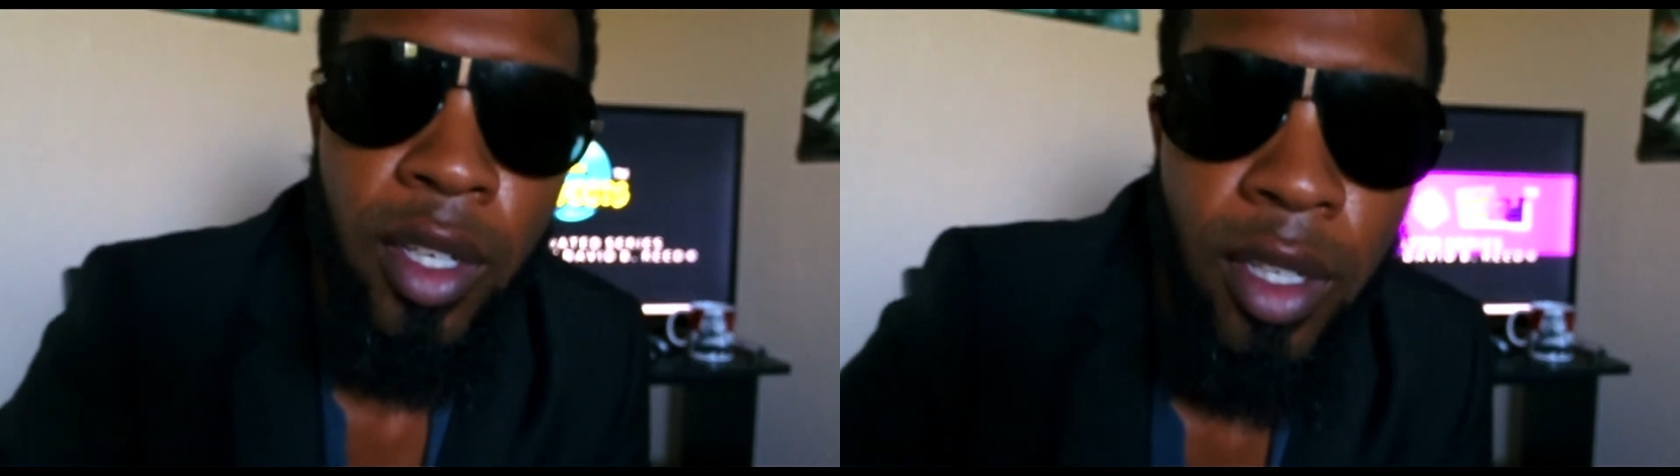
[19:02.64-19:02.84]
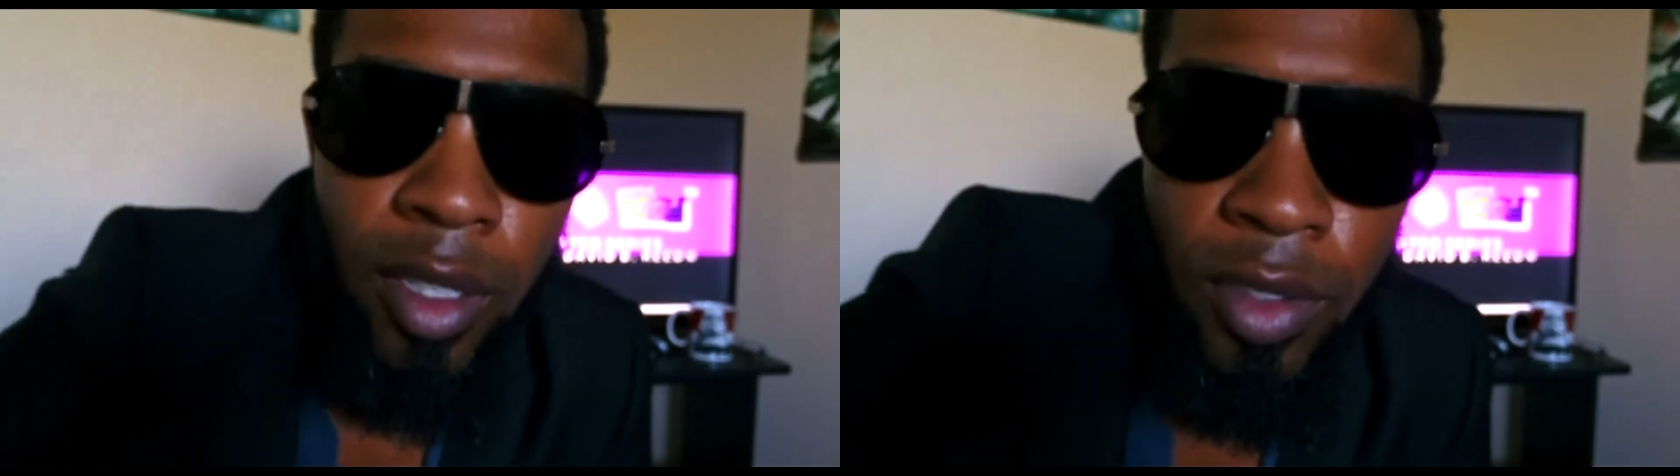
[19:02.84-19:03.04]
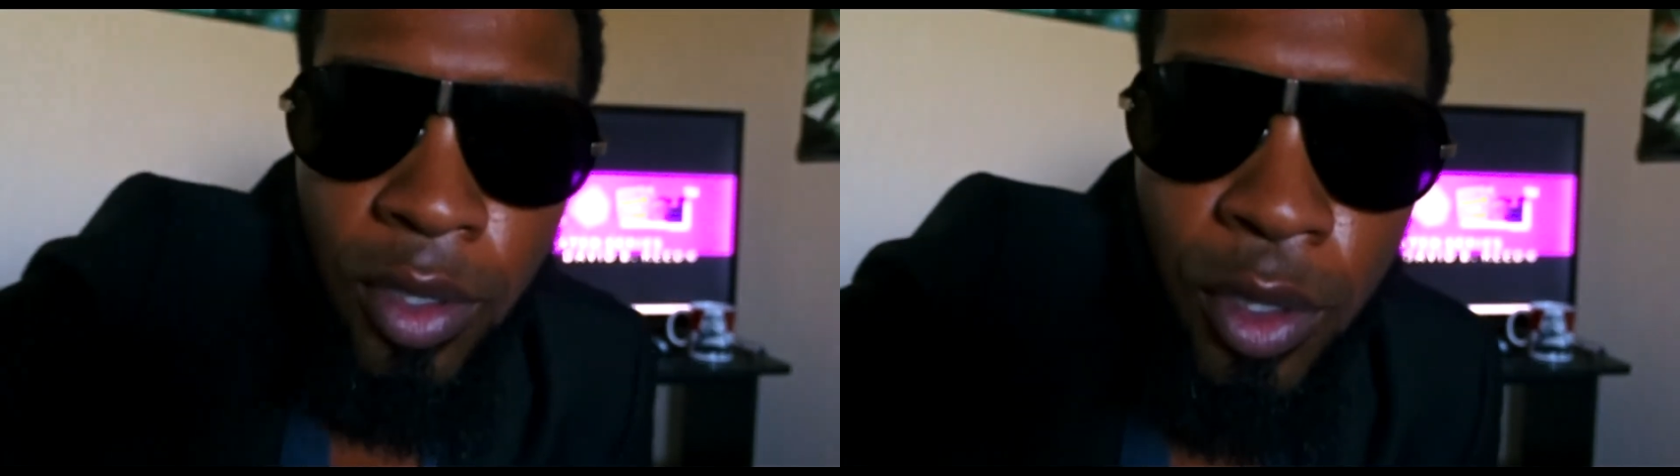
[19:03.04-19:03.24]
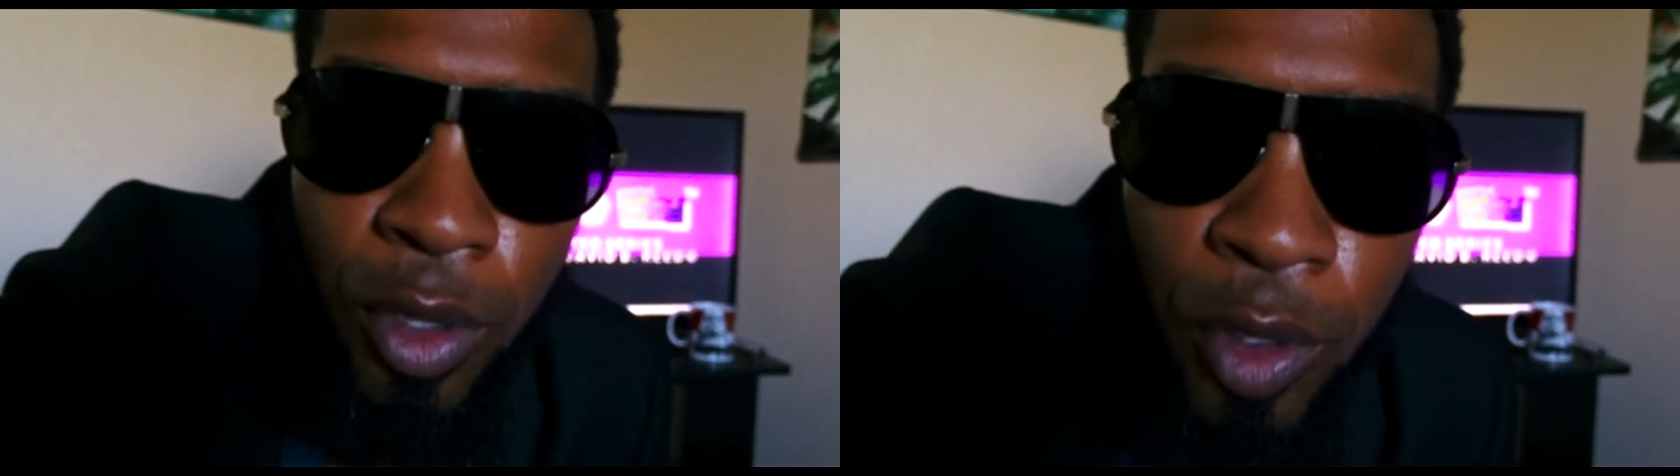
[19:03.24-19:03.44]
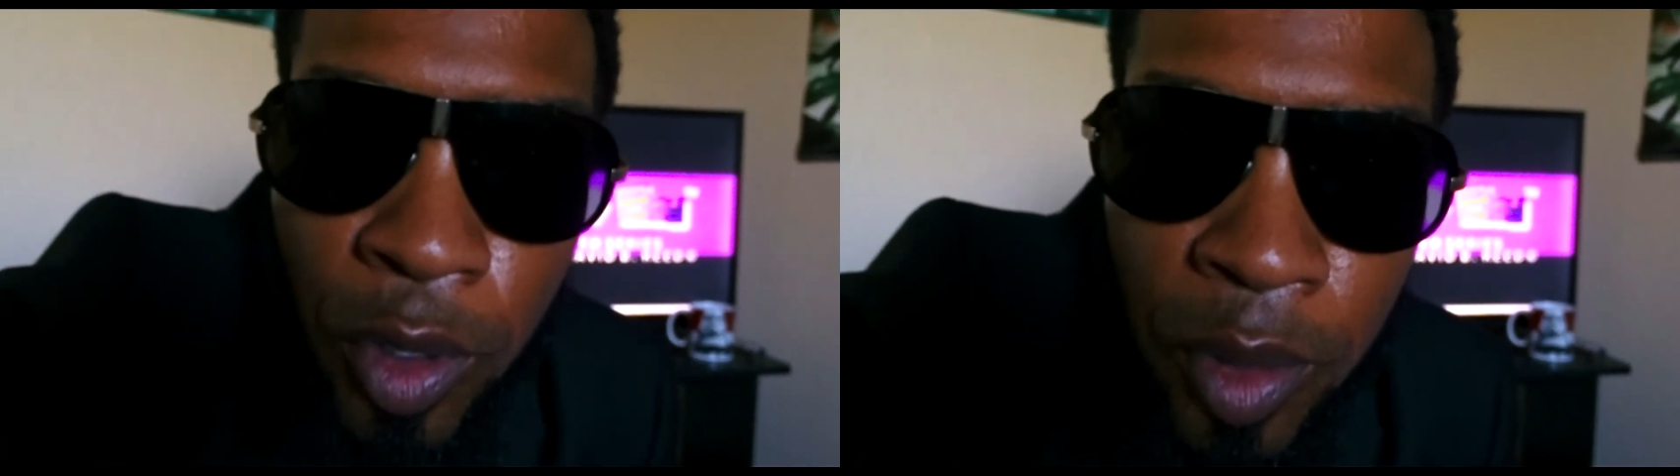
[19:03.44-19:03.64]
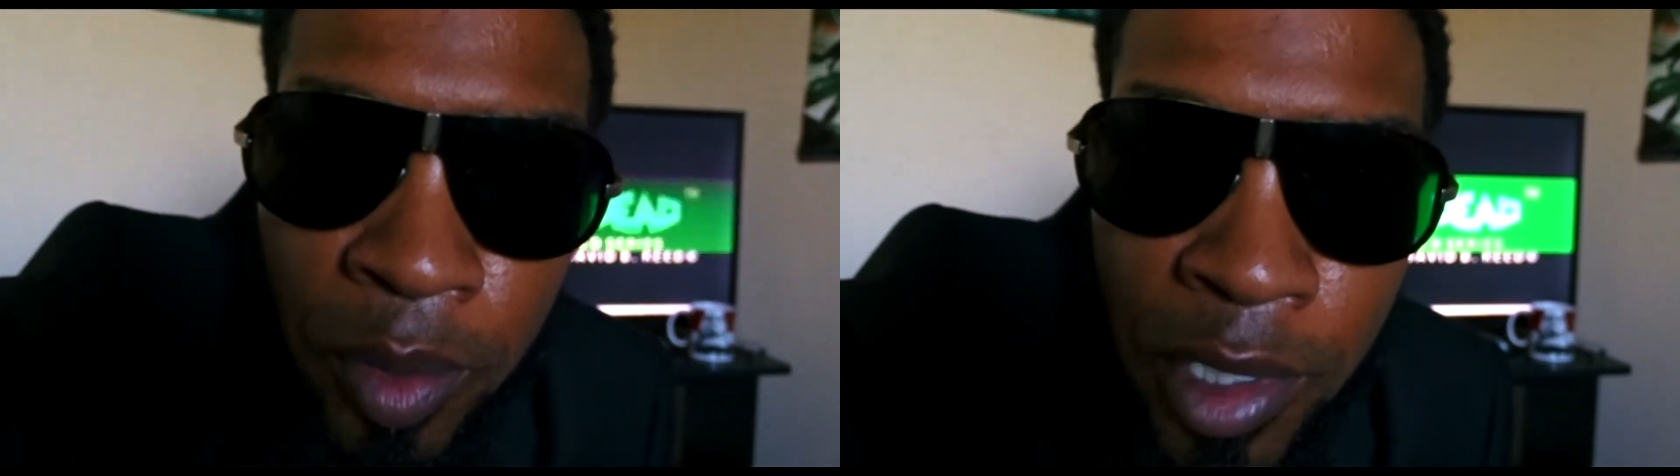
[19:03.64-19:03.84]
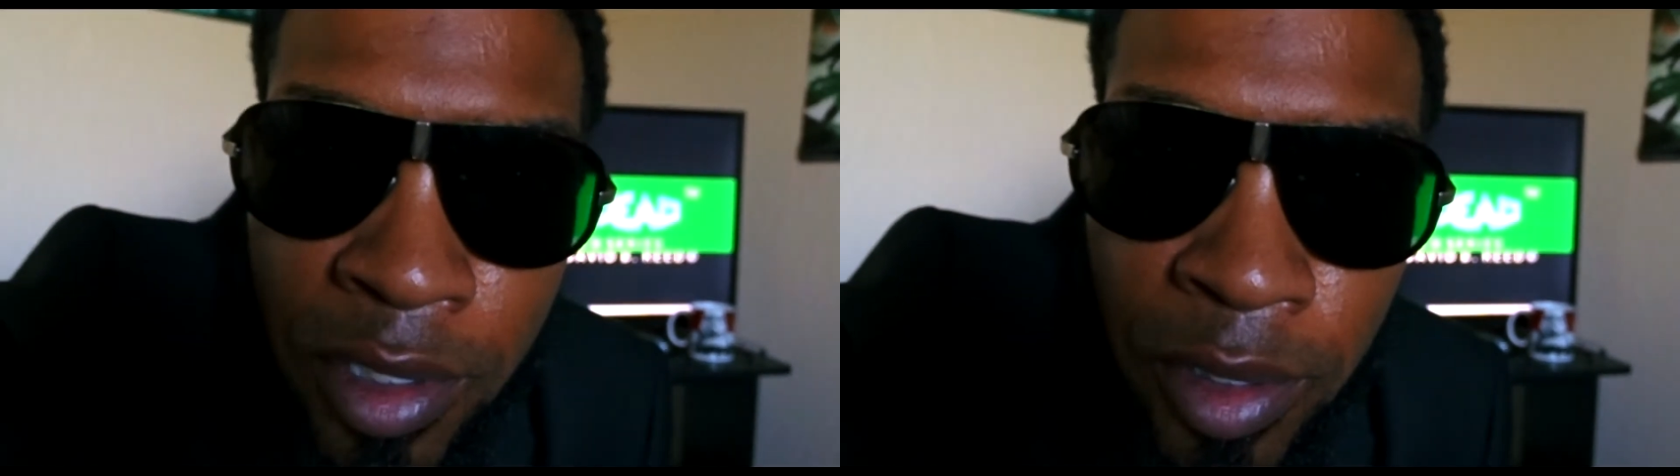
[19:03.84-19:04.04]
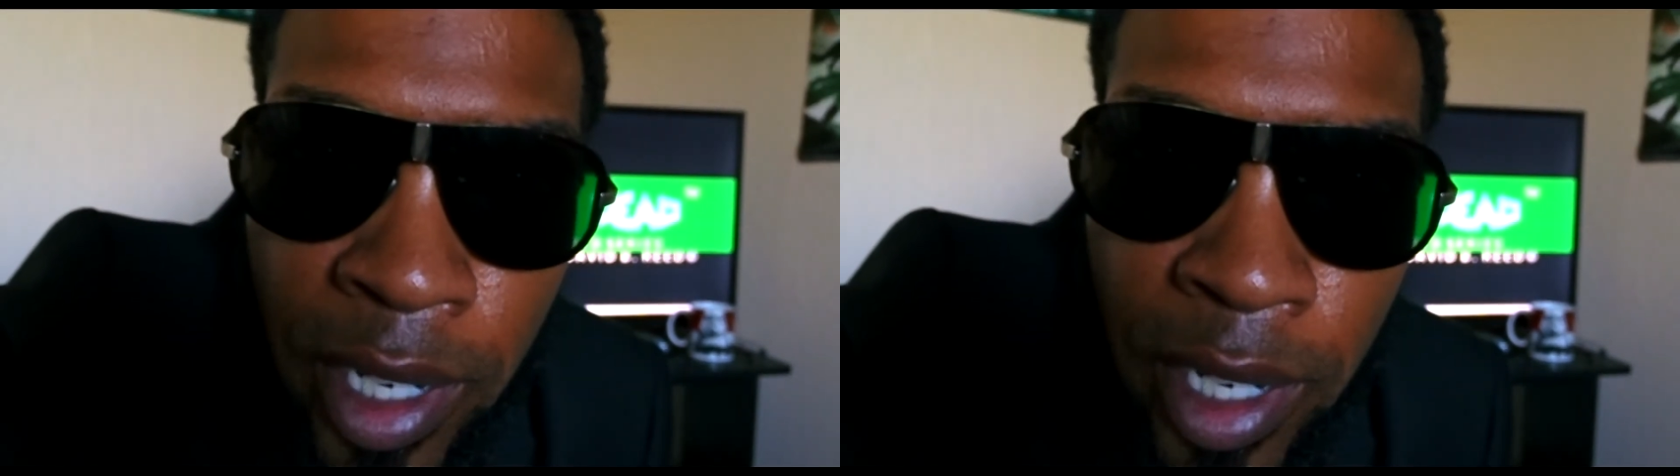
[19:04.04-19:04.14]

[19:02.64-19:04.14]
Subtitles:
It's you, Mr.